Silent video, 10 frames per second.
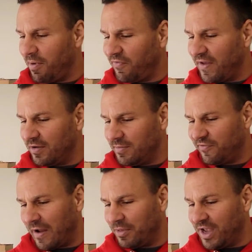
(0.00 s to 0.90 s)
our family,
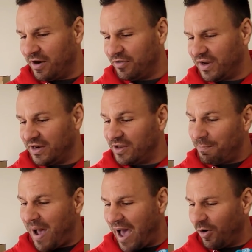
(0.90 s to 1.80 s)
family entertained. The
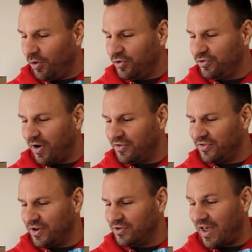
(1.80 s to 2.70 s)
potholder dress
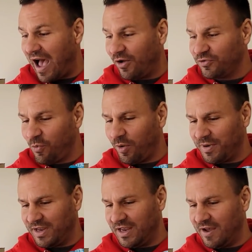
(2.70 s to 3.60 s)
is a
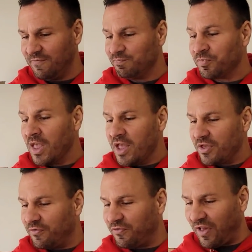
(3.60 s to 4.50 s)
housewarming gift. Nice.
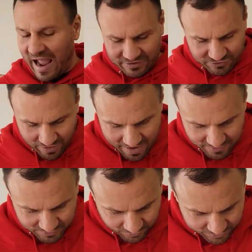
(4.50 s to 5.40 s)
The flash drive
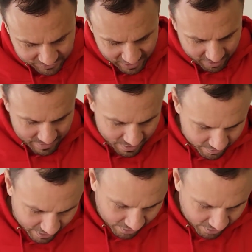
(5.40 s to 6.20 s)
is for Jeremy. Okay,